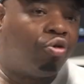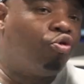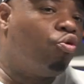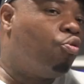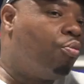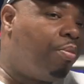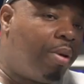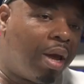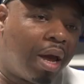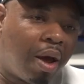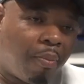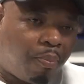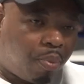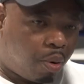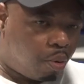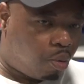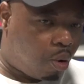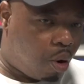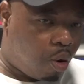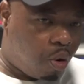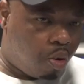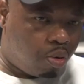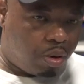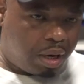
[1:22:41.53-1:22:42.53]
threw me a
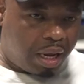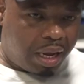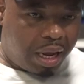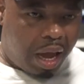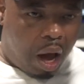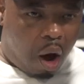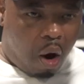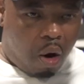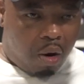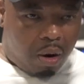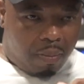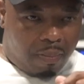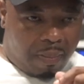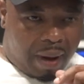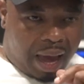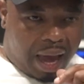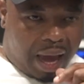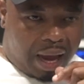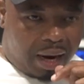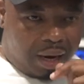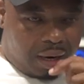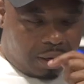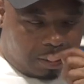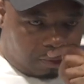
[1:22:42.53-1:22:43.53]
parole date
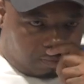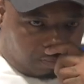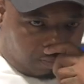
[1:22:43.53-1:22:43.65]
automatically.